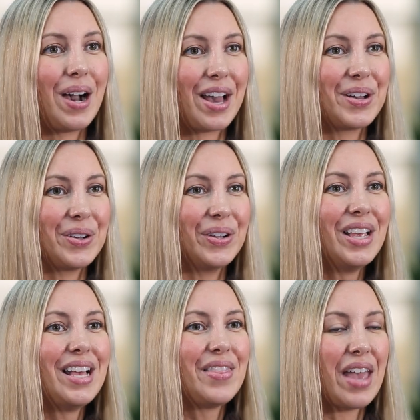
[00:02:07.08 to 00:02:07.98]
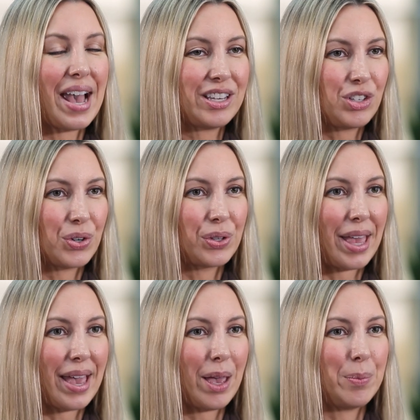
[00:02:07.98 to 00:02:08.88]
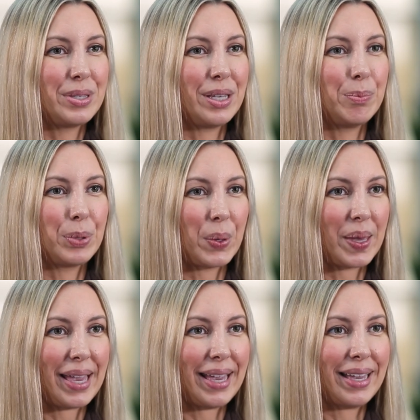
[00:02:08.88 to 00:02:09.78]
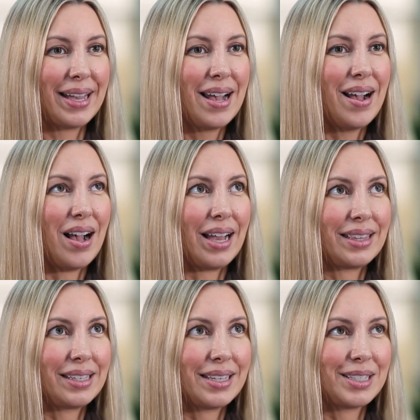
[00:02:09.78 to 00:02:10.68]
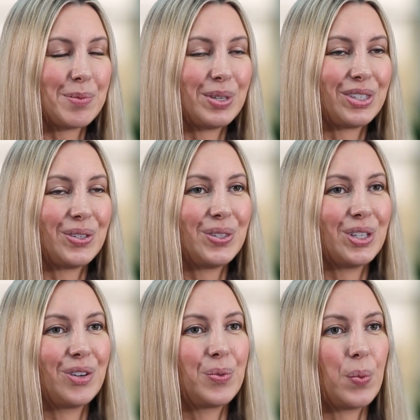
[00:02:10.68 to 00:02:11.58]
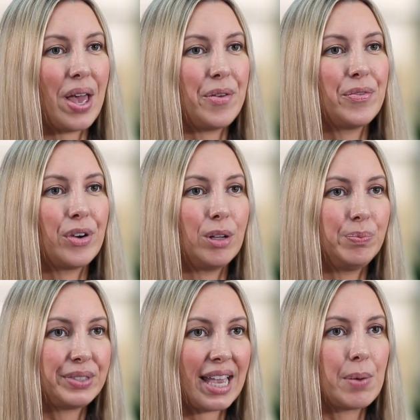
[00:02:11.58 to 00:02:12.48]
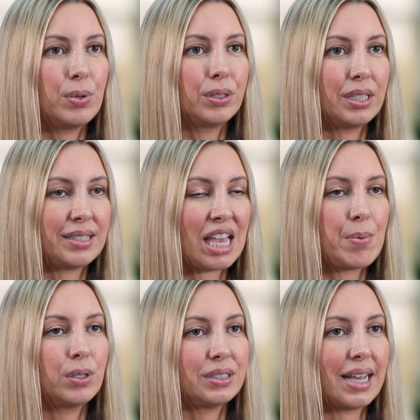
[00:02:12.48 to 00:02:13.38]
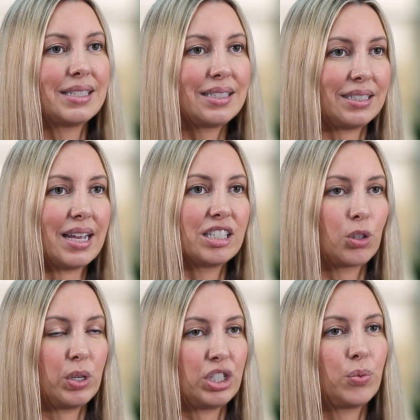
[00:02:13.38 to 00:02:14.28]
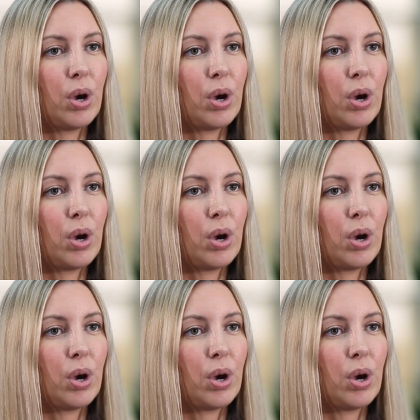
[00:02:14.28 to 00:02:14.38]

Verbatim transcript: while the Astrolabs employee, I think his name is Yusuf, went from table to table, desk to desk, which